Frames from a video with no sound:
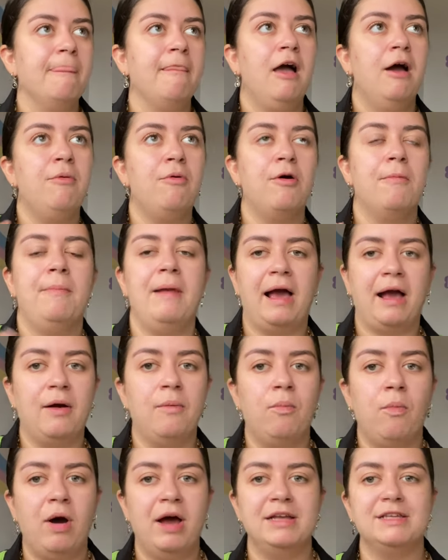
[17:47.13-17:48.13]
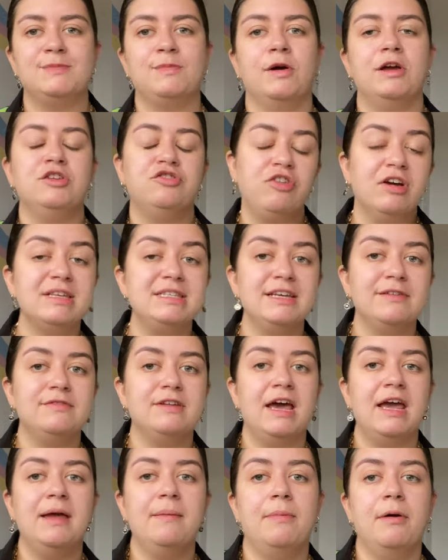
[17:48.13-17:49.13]
I wore a black and white spotty dress the other
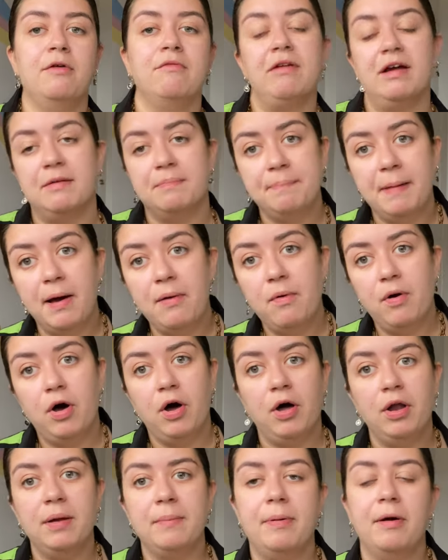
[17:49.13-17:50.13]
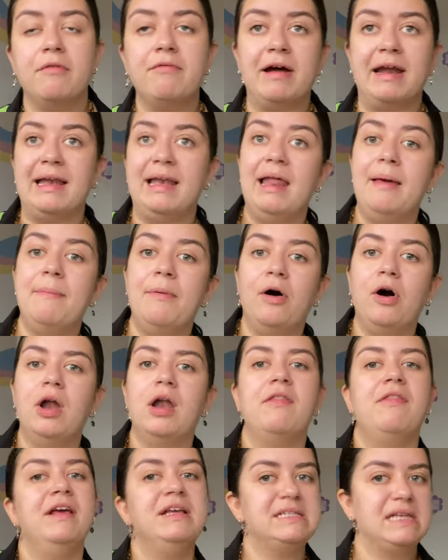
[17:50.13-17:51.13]
day and put a red belt on and put a red lip on and
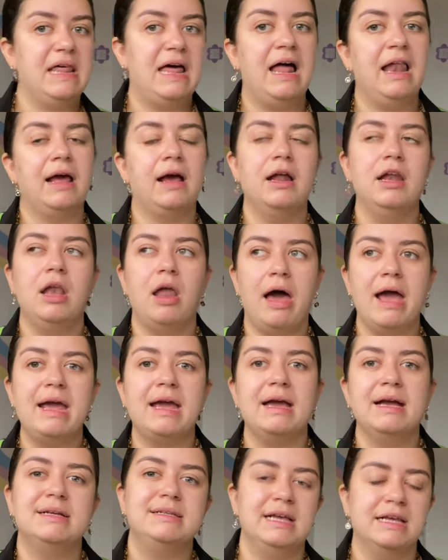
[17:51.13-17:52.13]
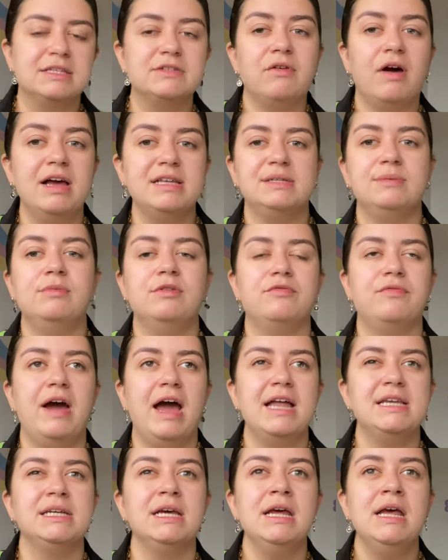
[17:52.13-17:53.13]
things like that. Like, I like accessorising with
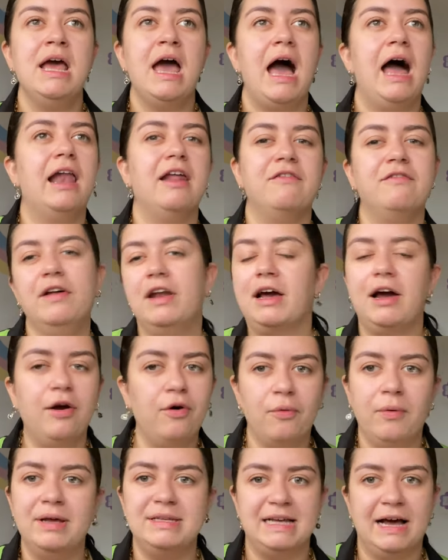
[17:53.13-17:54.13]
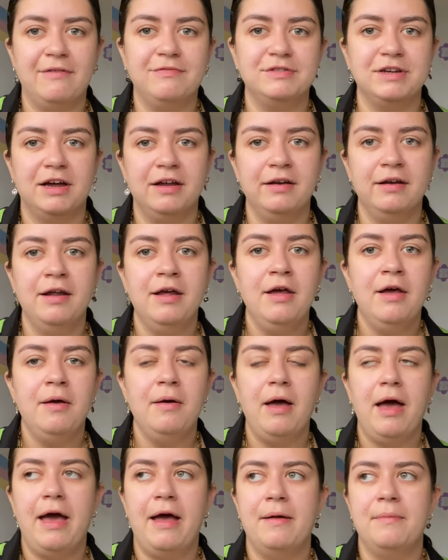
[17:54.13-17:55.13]
red and I feel like I always have done.
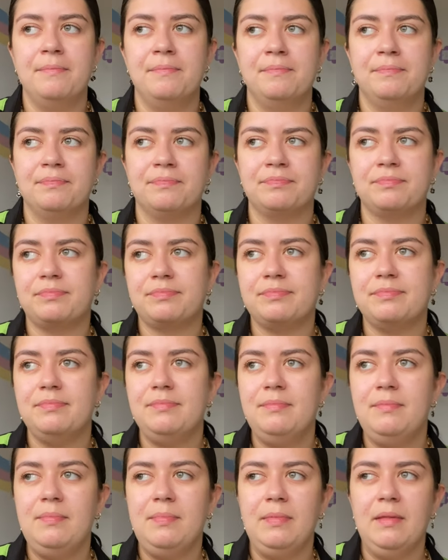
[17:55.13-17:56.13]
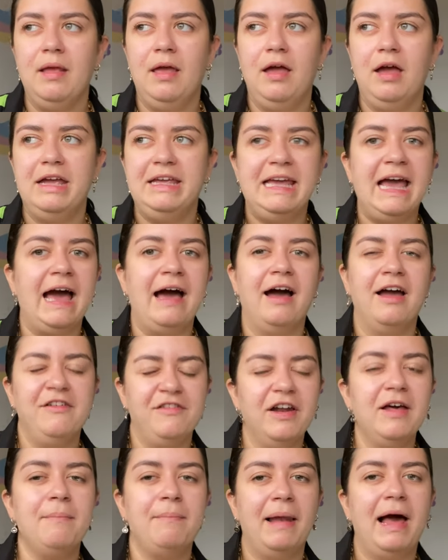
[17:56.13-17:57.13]
Yeah, I feel
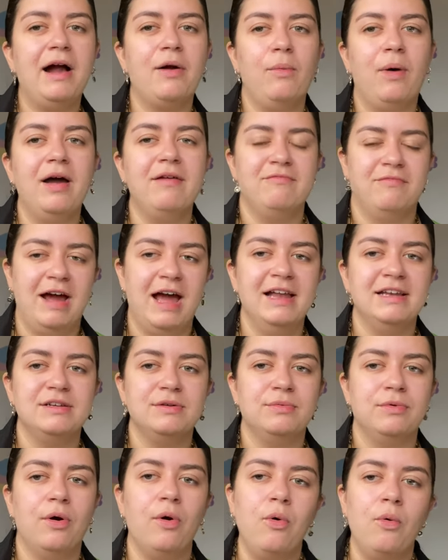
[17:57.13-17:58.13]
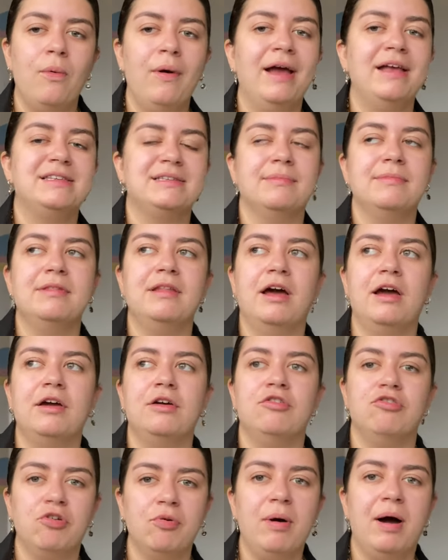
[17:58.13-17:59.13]
like black, white and red were always something that I
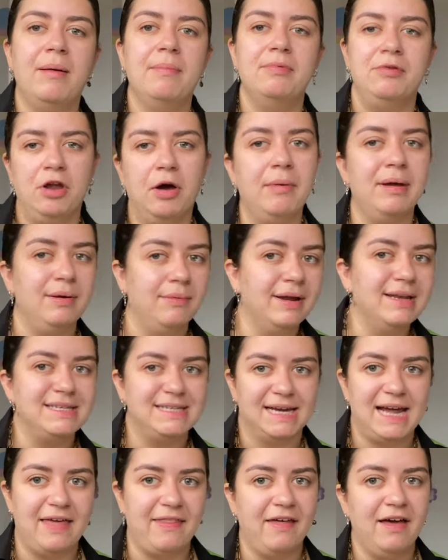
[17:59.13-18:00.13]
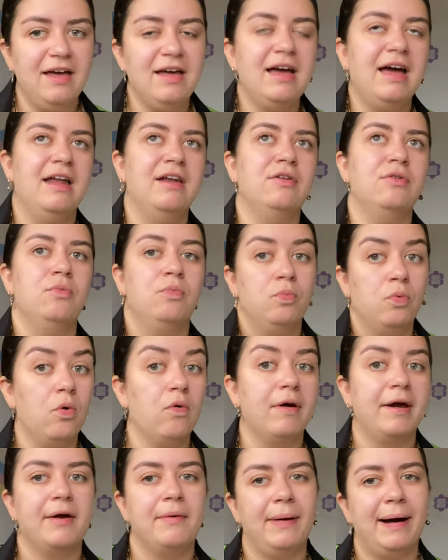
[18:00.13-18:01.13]
grew up knowing went together and wore
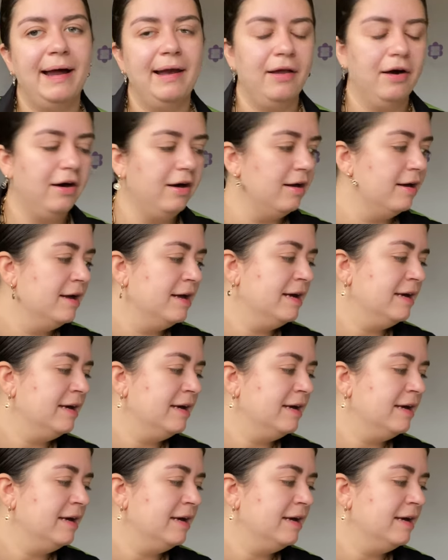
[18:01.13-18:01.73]
it quite a lot.